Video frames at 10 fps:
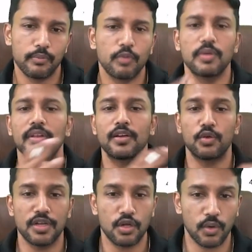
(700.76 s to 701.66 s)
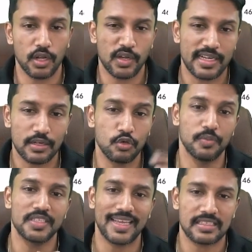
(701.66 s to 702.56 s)
Probably I don't need to allocate too
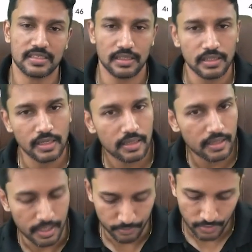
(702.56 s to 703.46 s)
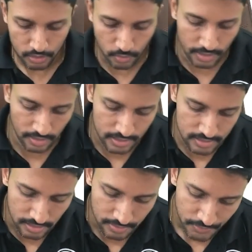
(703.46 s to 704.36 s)
much extra time. So analyze
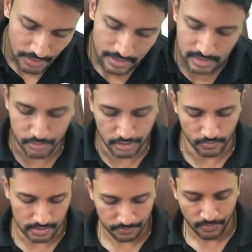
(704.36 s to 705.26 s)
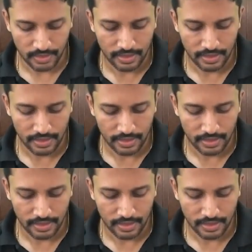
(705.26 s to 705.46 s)
it subject-wise.